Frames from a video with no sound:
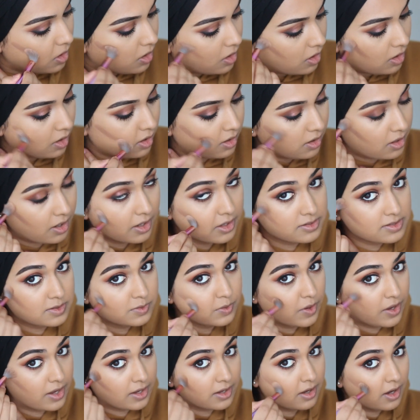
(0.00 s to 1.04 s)
Oh, I
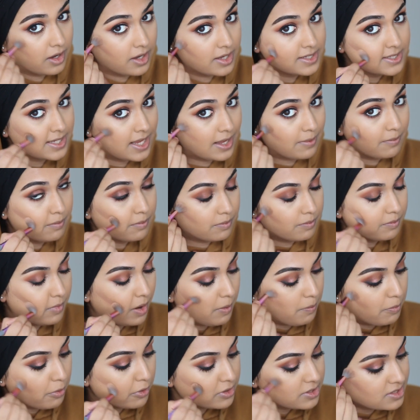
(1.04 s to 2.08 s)
swear guys, like
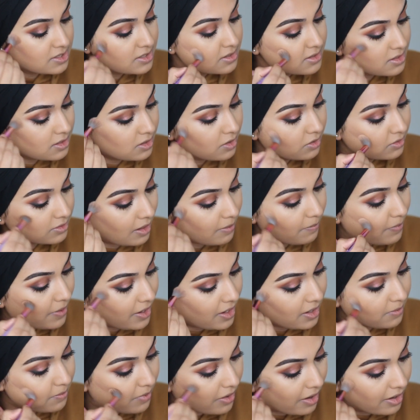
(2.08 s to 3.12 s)
my body doesn't look that
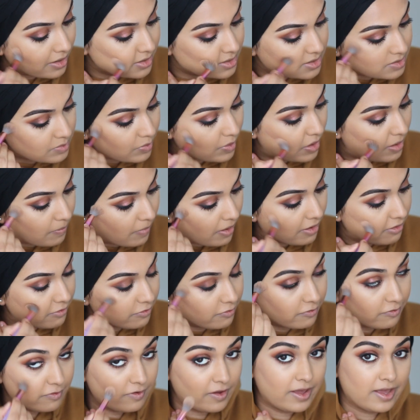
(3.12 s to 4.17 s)
bad, but I swear my
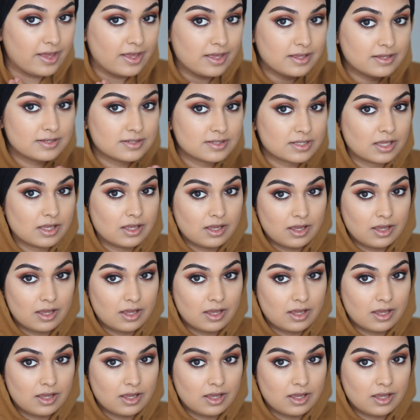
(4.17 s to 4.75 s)
face